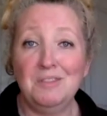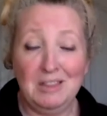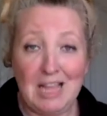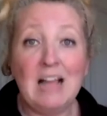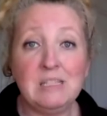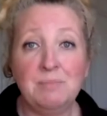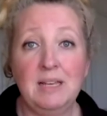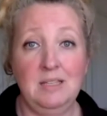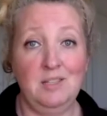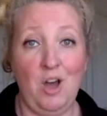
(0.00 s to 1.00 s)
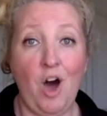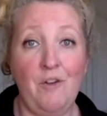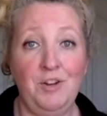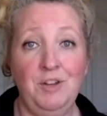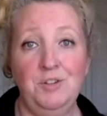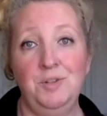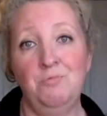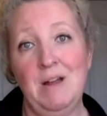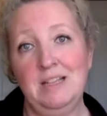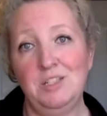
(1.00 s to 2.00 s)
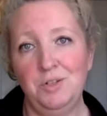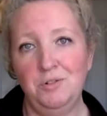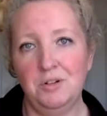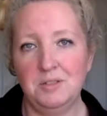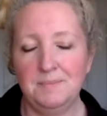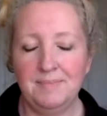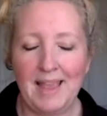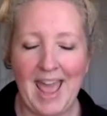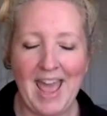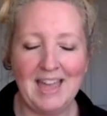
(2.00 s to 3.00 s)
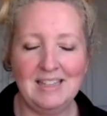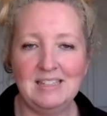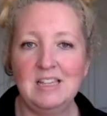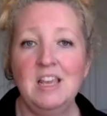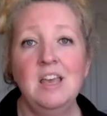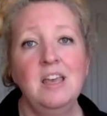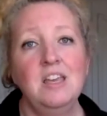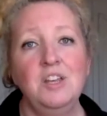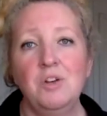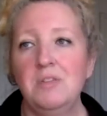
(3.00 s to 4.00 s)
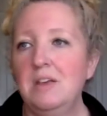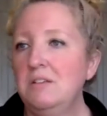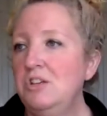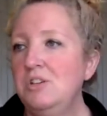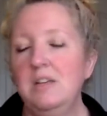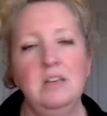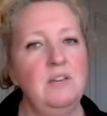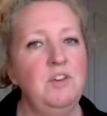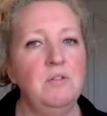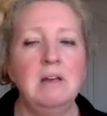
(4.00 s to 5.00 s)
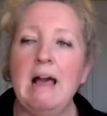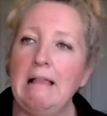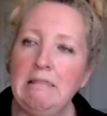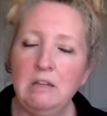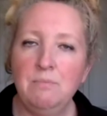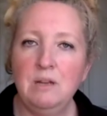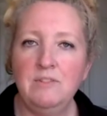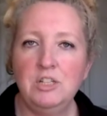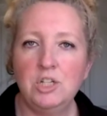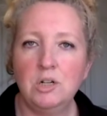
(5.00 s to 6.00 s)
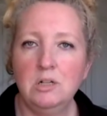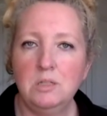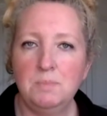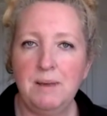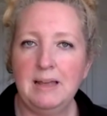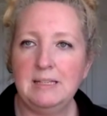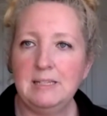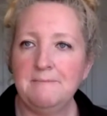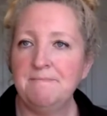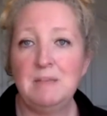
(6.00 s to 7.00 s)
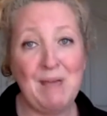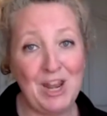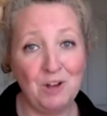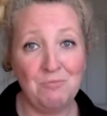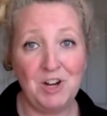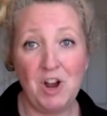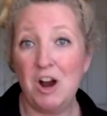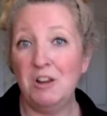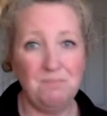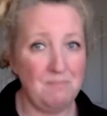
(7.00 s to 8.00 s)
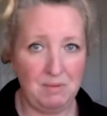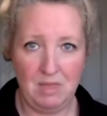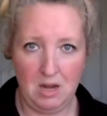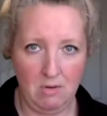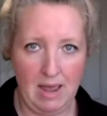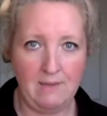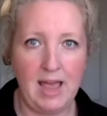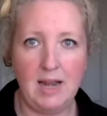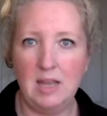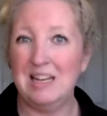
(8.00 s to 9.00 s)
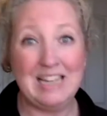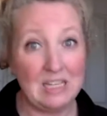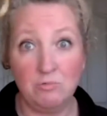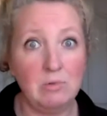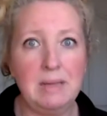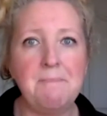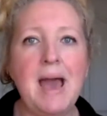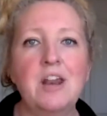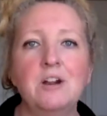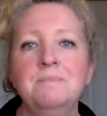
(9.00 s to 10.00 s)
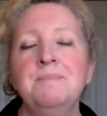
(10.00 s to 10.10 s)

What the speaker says: tons of places offer you to rent scooters, and you know they'll usually give you a little bit of insurance, but depending on where you are, maybe they don't have any and it doesn't really matter.